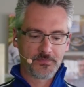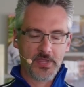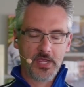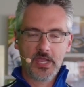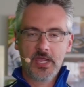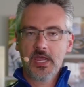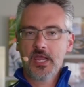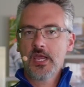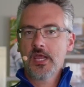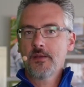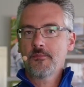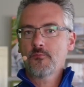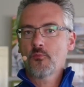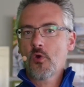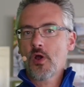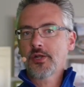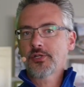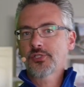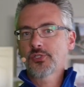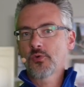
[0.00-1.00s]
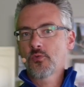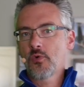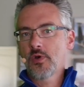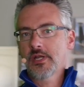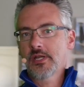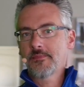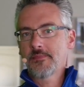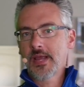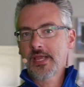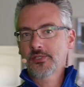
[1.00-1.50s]
And watch the one
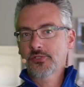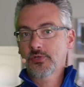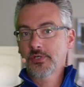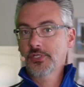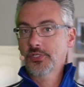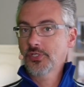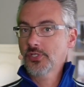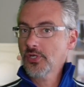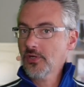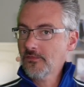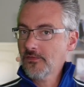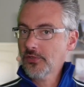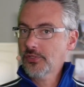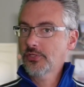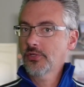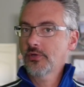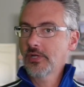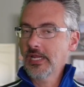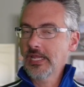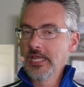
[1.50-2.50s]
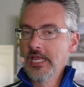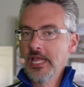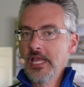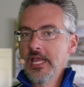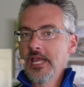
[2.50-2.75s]
in Mastering Server Tuning